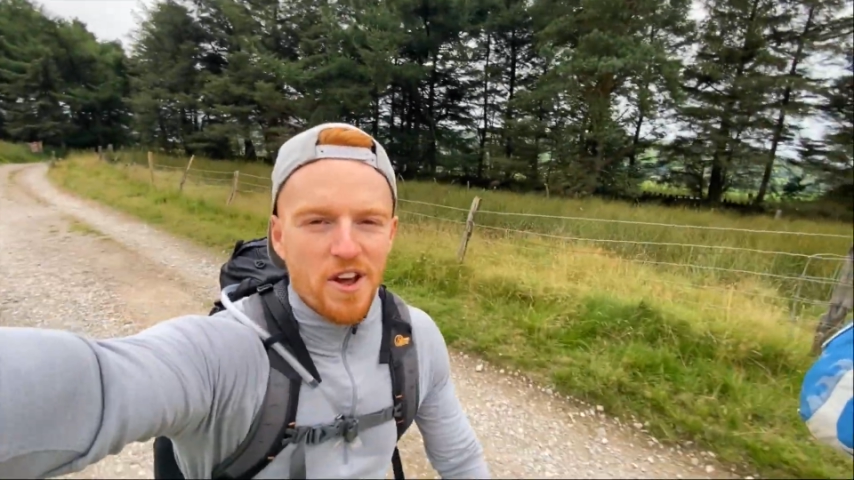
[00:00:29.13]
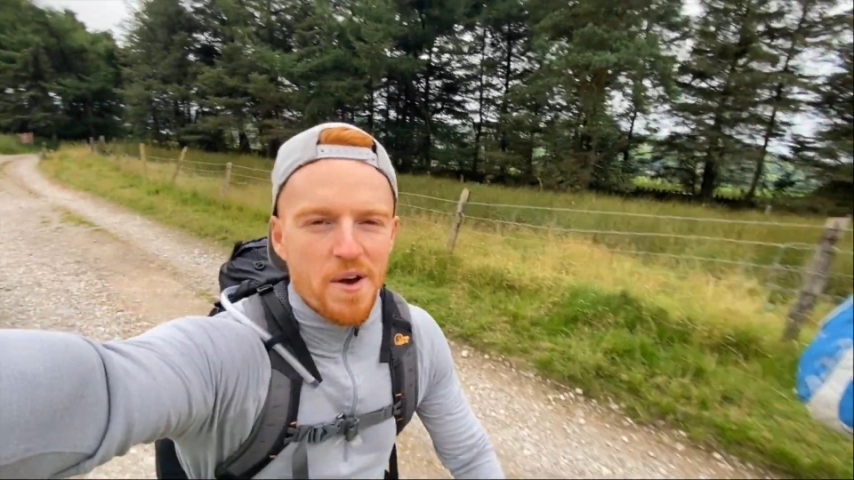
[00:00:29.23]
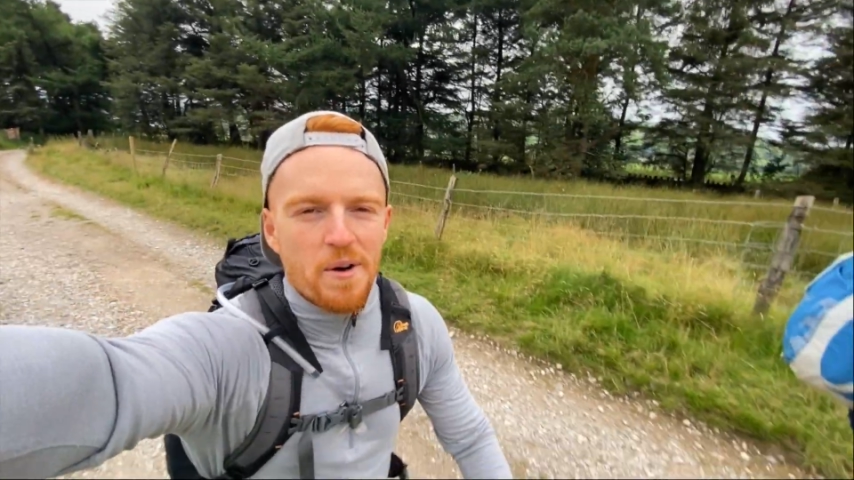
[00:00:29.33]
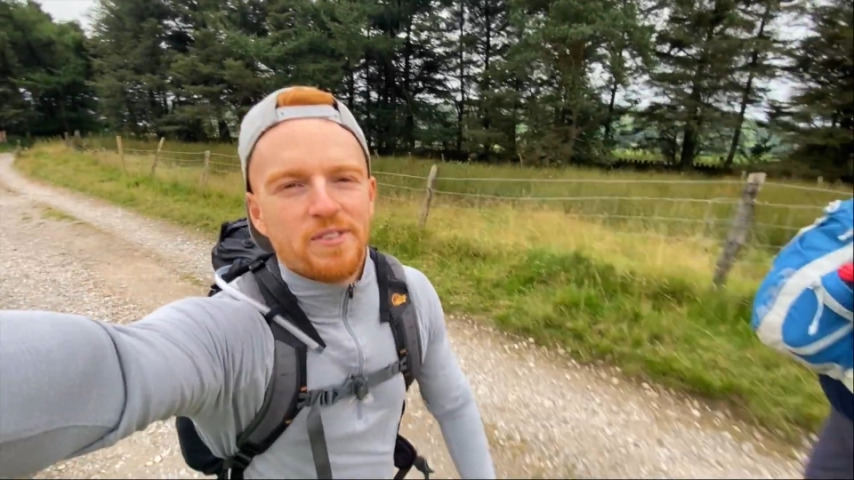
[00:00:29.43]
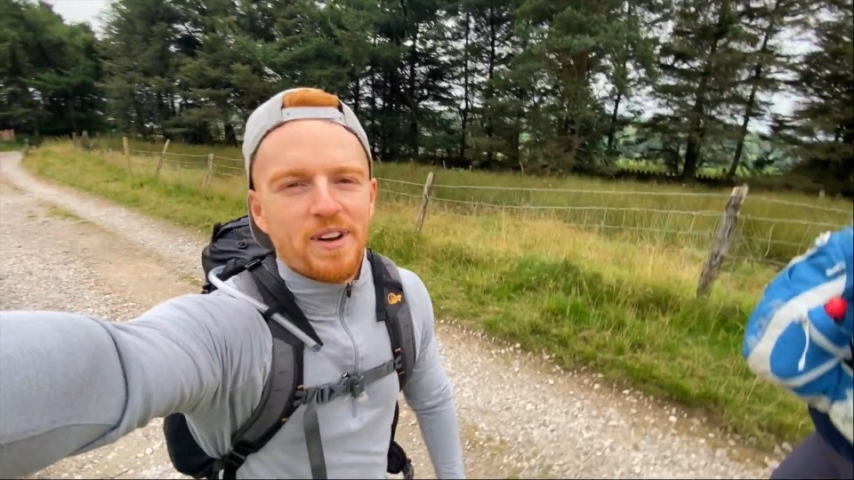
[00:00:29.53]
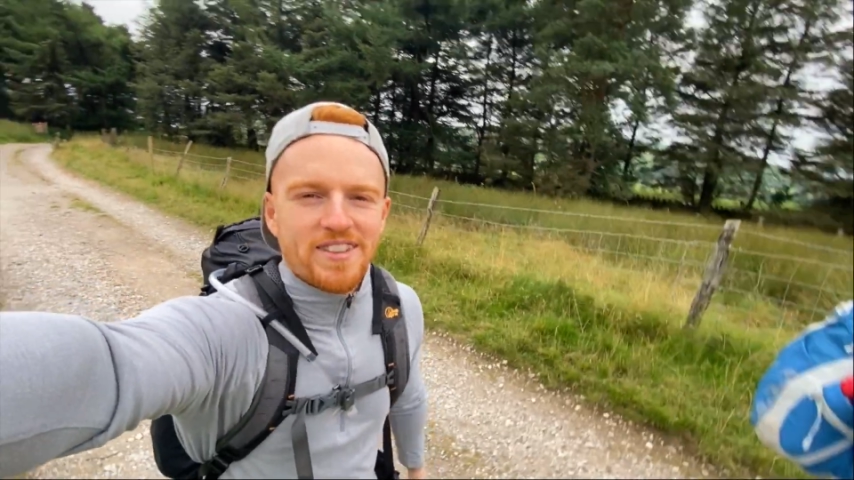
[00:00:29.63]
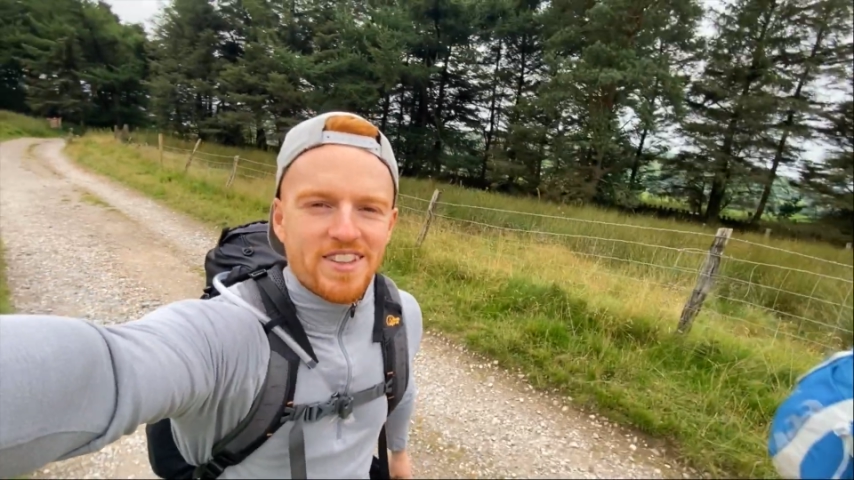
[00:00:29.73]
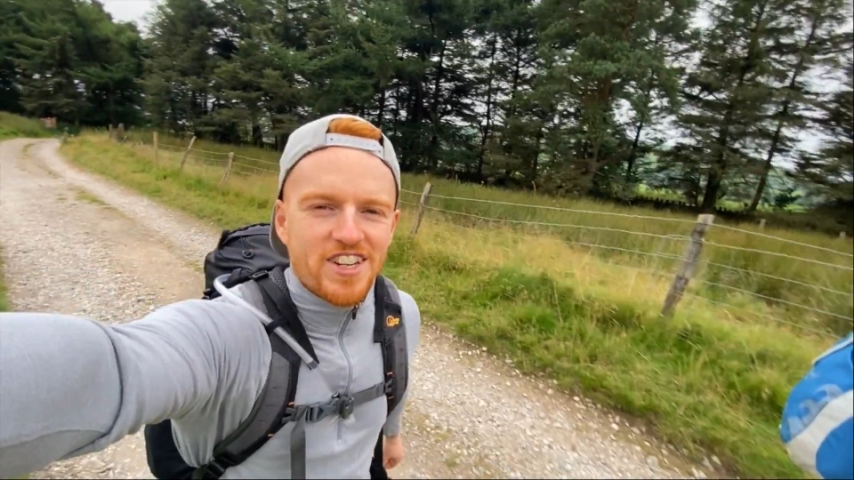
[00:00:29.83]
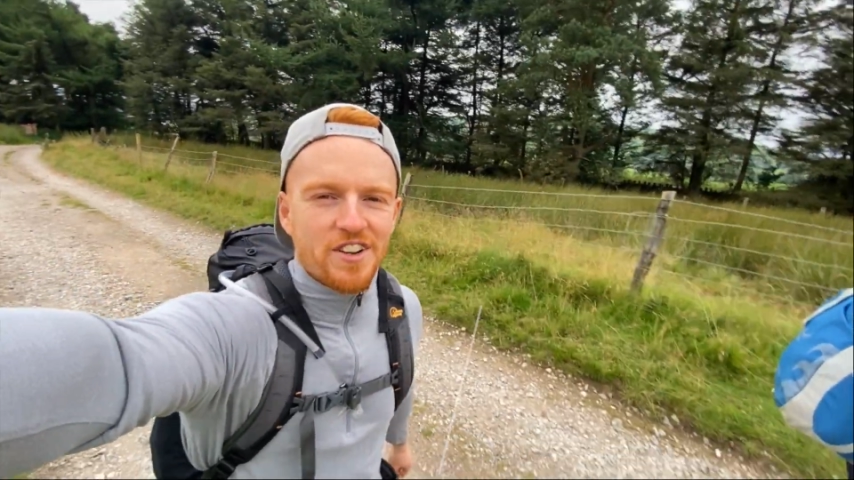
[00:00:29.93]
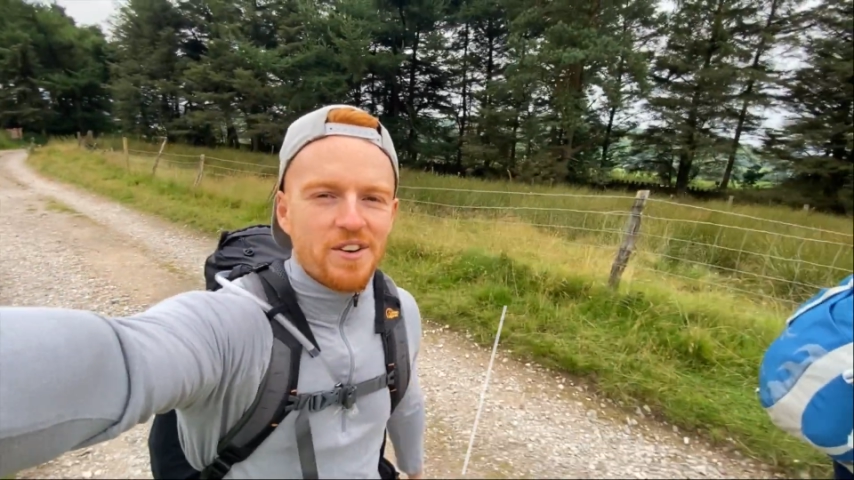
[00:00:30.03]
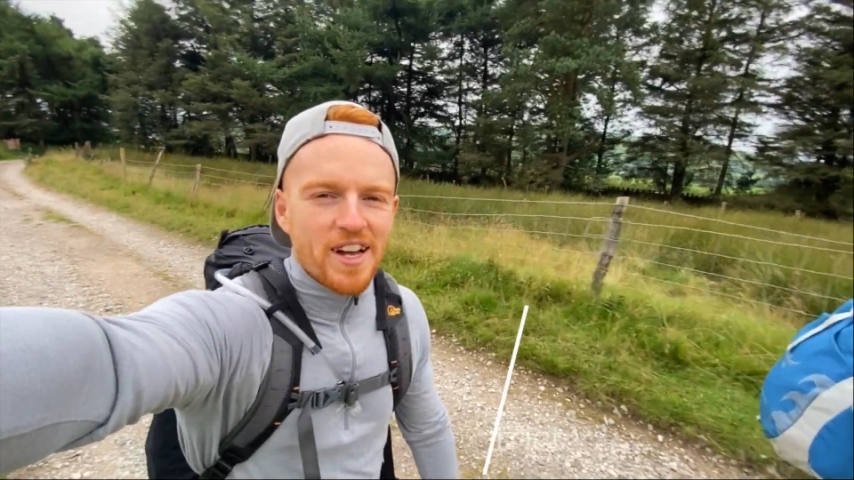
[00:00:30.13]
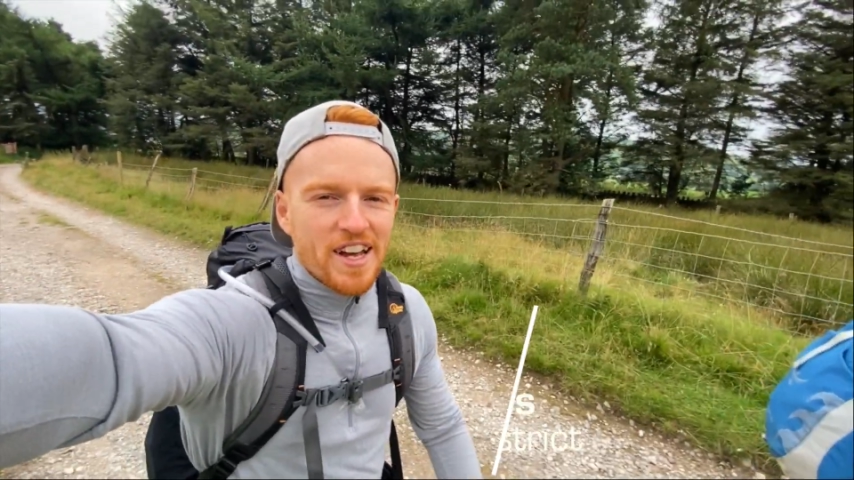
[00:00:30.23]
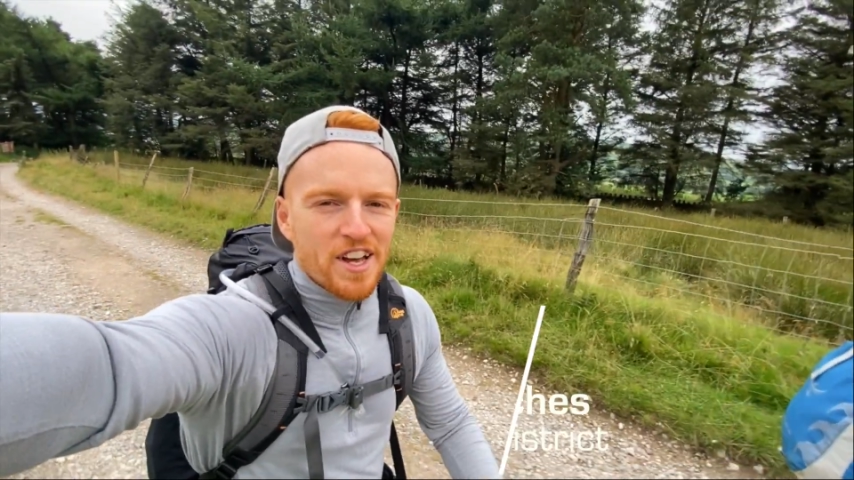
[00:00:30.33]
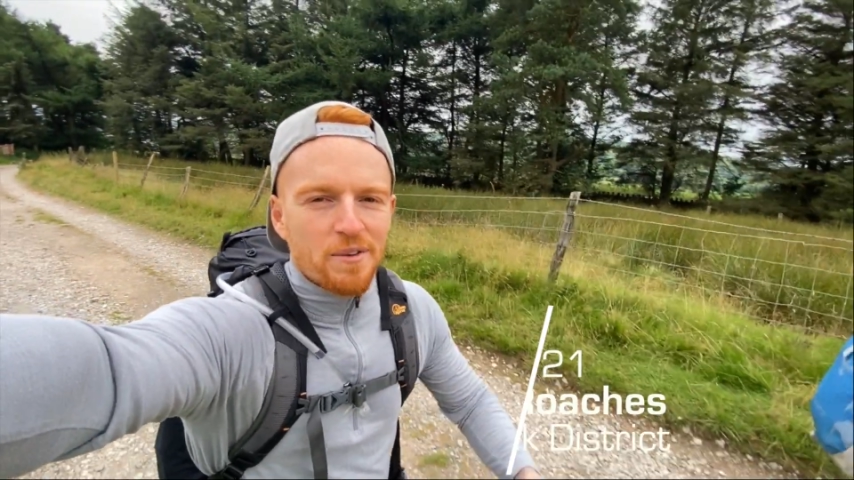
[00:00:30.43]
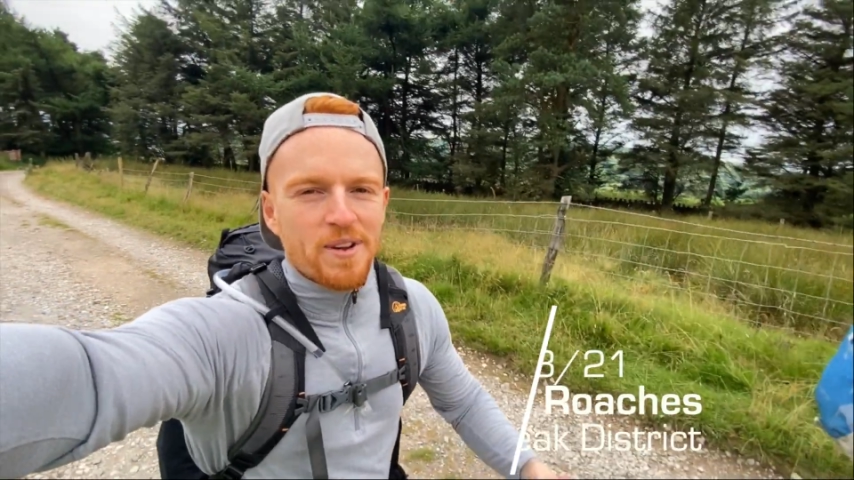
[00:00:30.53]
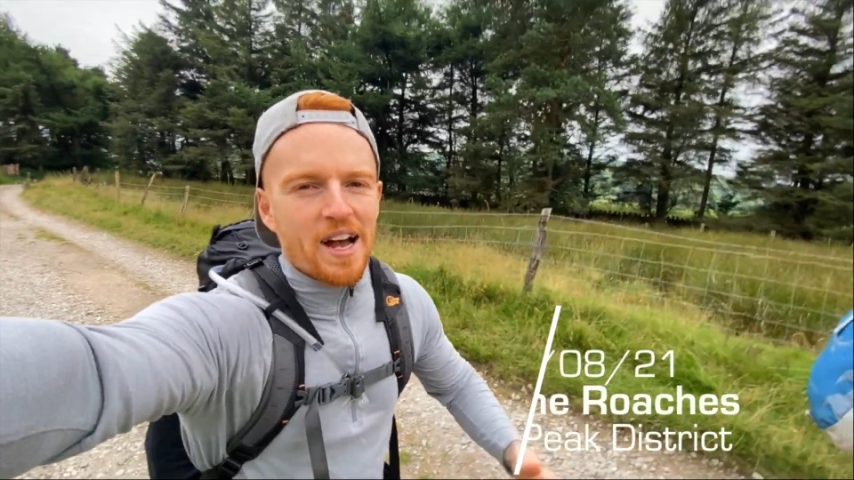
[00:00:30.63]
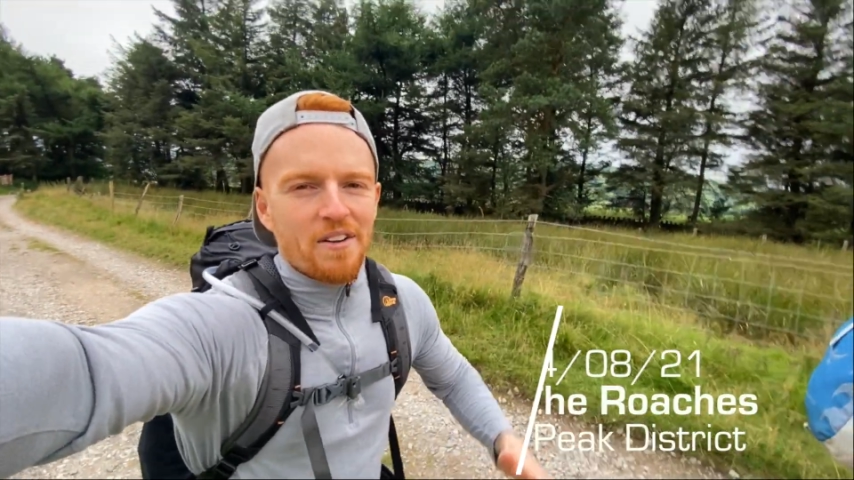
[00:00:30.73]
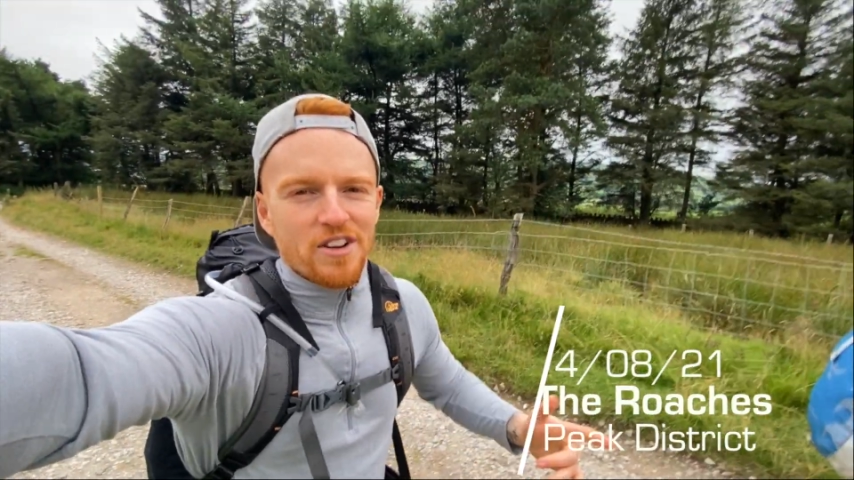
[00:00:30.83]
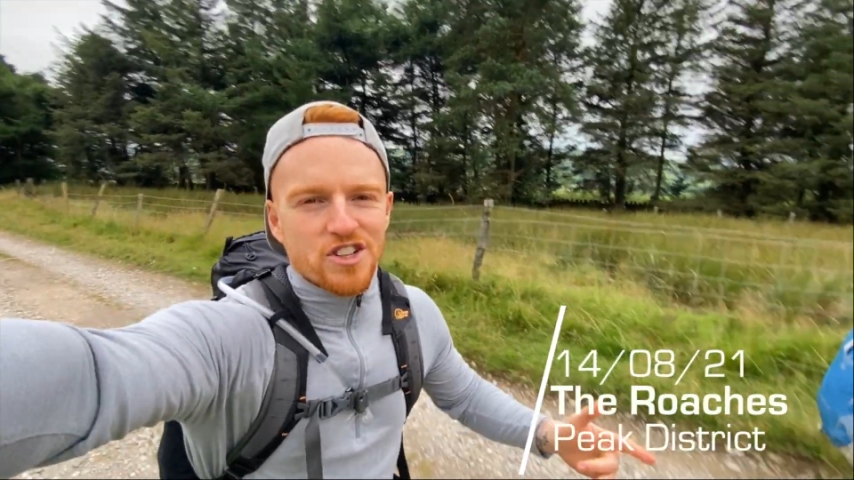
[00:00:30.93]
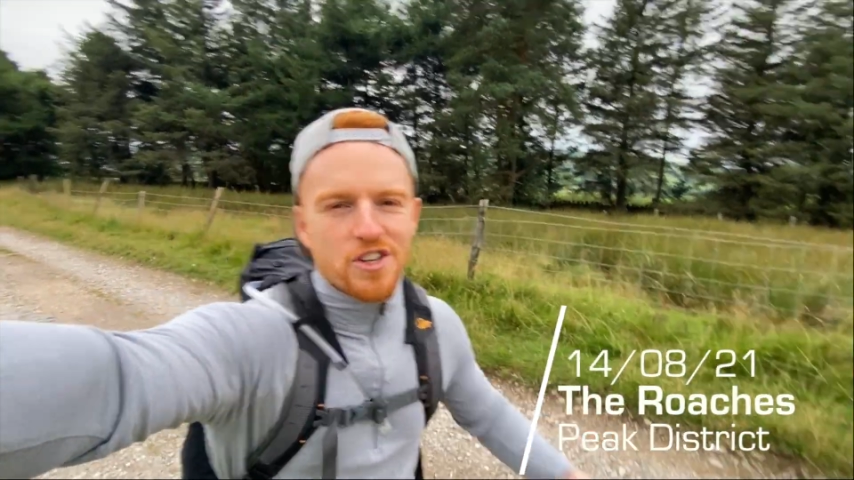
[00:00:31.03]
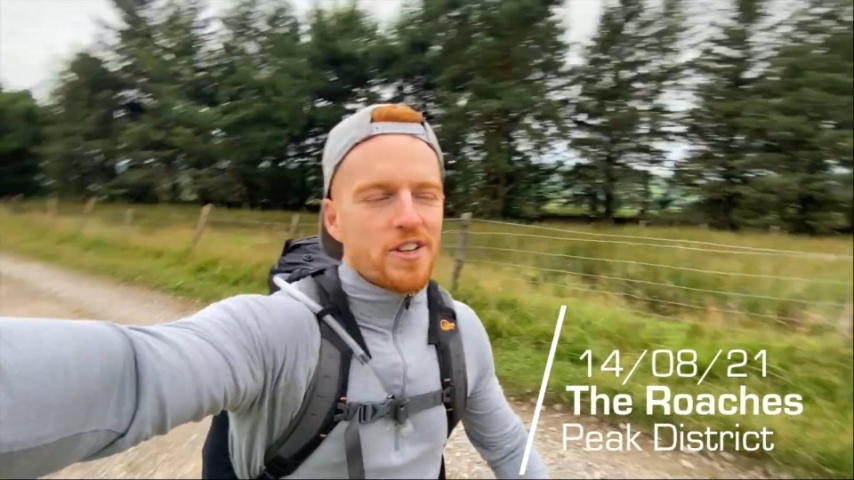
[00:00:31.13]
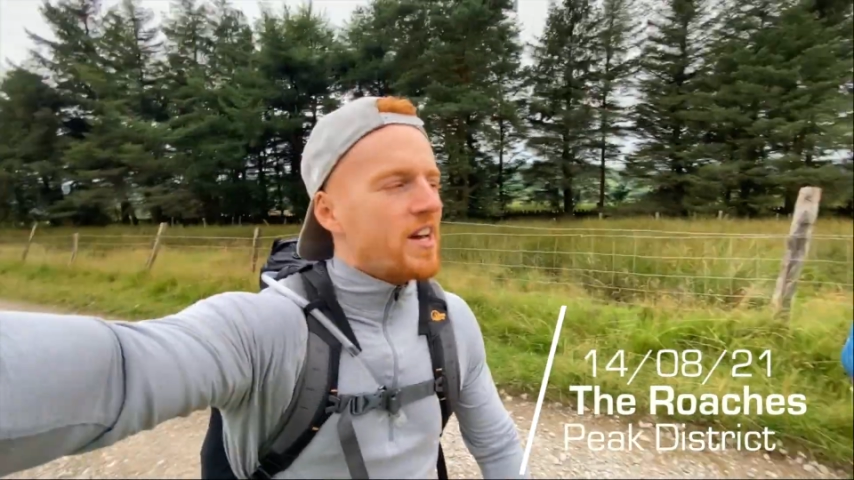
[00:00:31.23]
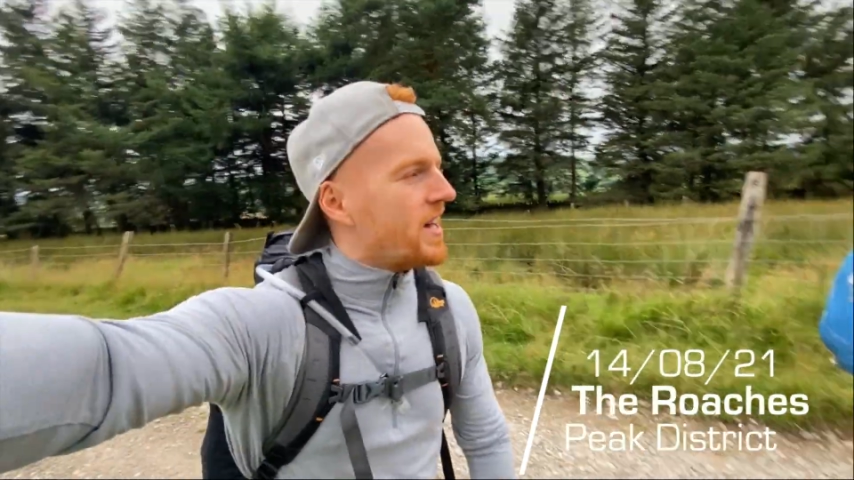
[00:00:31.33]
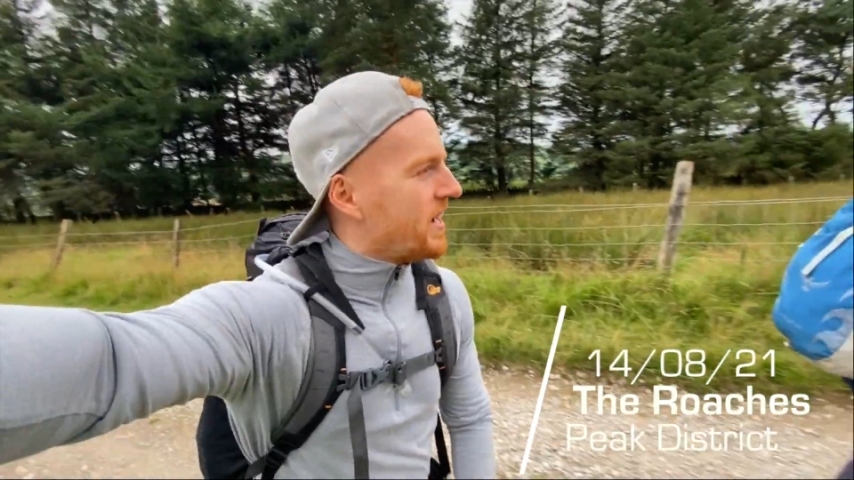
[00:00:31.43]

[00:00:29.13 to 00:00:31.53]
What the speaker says: Welcome back to the channel. We are here, Sean,